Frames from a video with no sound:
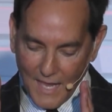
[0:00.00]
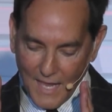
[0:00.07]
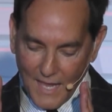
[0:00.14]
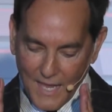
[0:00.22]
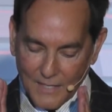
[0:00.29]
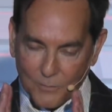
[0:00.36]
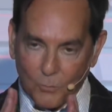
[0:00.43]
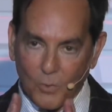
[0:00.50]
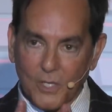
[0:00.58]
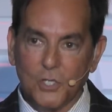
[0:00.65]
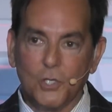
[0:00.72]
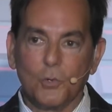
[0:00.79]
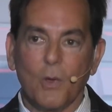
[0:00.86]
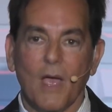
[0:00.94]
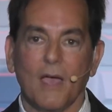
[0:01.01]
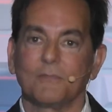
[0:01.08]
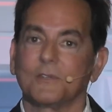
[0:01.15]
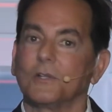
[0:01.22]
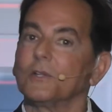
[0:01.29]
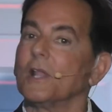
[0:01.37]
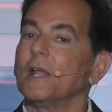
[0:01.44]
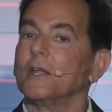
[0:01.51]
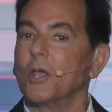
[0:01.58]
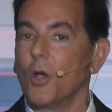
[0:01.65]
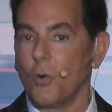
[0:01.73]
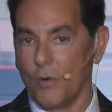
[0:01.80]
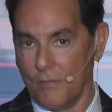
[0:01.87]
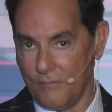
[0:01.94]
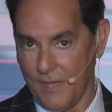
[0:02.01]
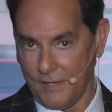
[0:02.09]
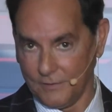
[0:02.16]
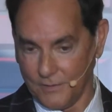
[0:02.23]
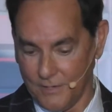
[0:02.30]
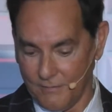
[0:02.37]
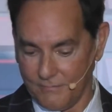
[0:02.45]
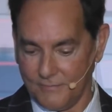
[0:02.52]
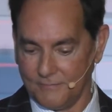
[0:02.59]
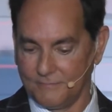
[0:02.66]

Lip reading: And when you have to let go of that love,